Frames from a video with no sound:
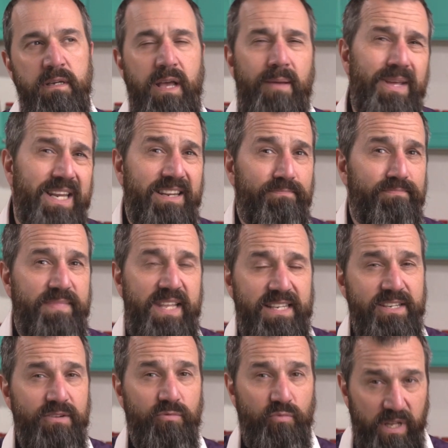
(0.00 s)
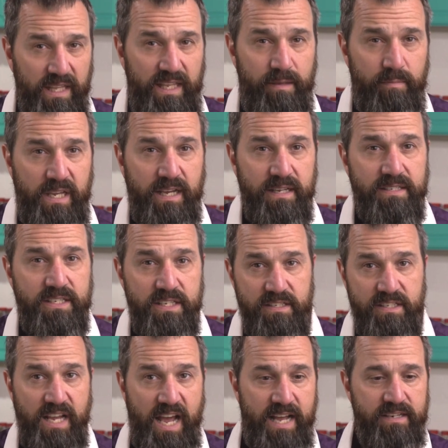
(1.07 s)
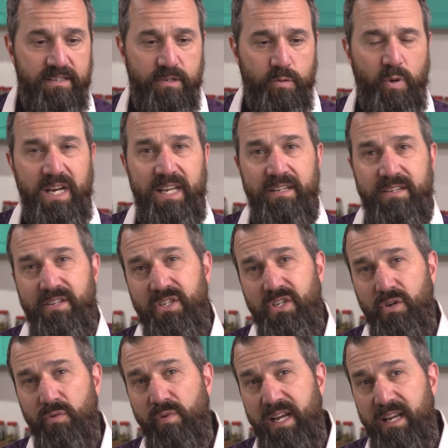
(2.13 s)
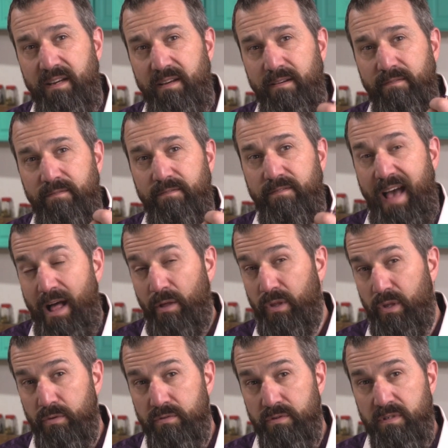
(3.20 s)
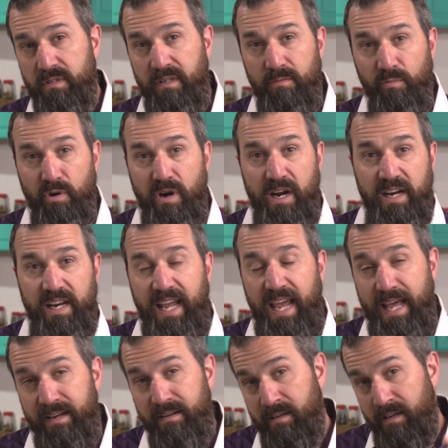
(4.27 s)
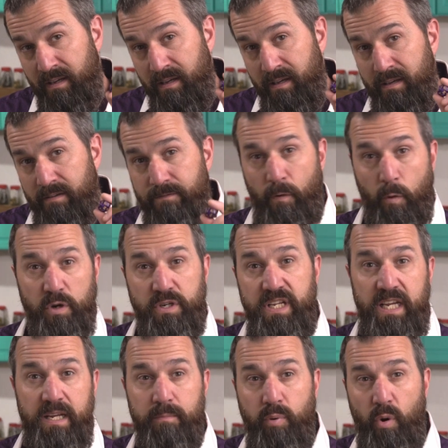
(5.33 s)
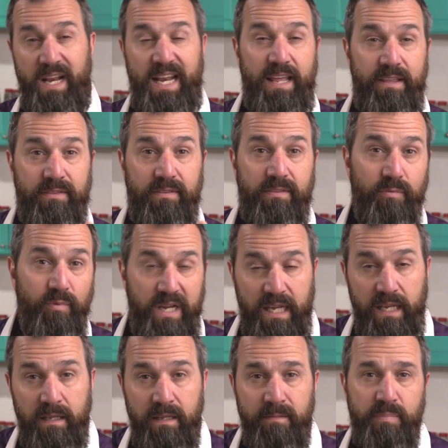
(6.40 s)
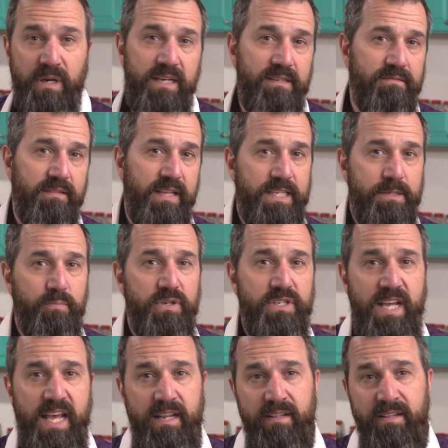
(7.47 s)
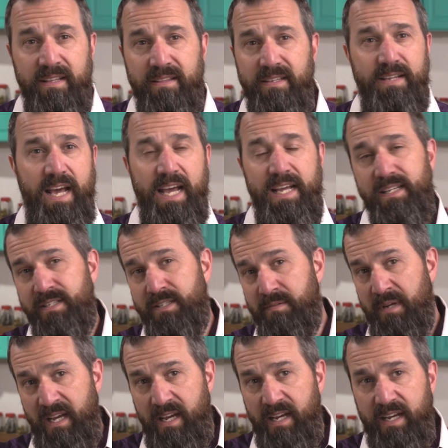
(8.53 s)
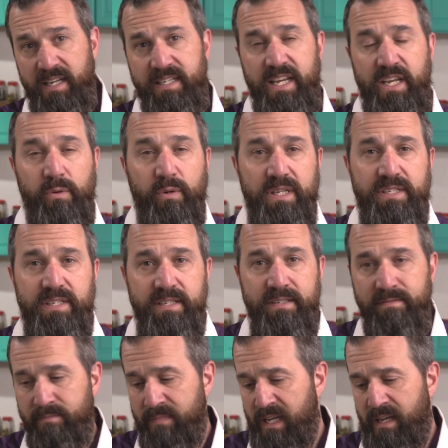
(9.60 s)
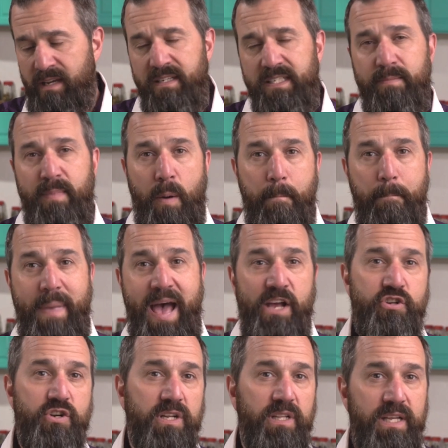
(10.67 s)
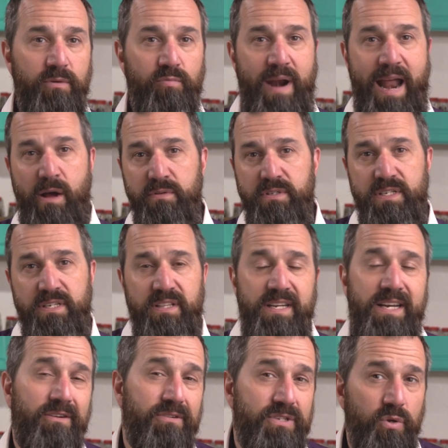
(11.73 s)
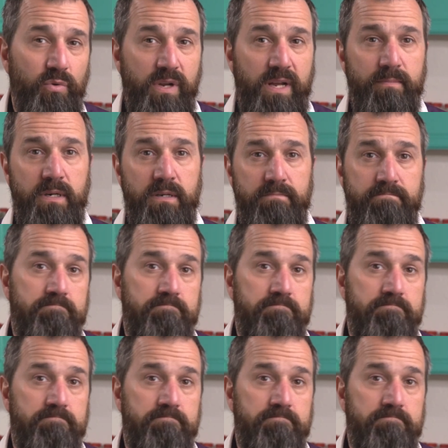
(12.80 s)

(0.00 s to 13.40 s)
I mean, it isn't really, because it's got 20 discrete values and we're not going to get 14.83. But let's pretend that the die is continuous and somehow magically rounds to the nearest whole number.